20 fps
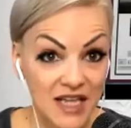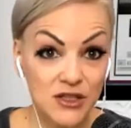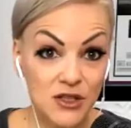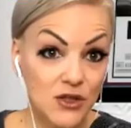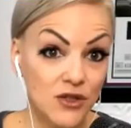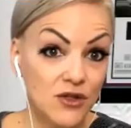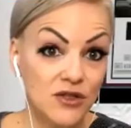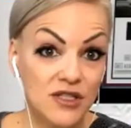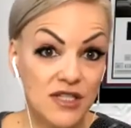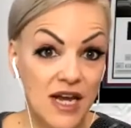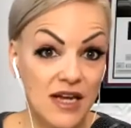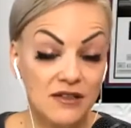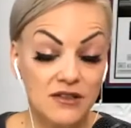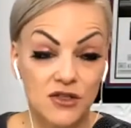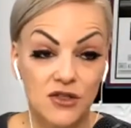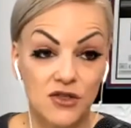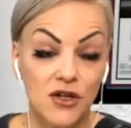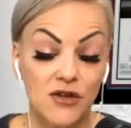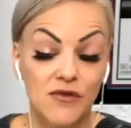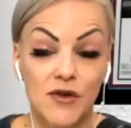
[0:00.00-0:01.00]
Thursday. It's the
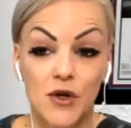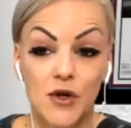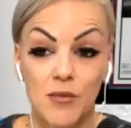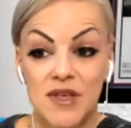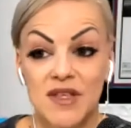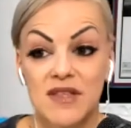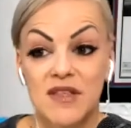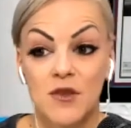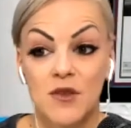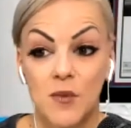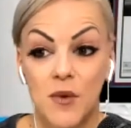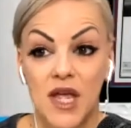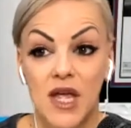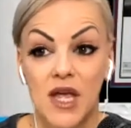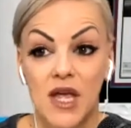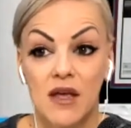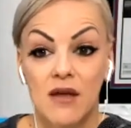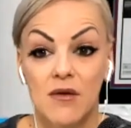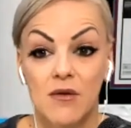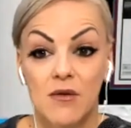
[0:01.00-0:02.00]
start of a new business week.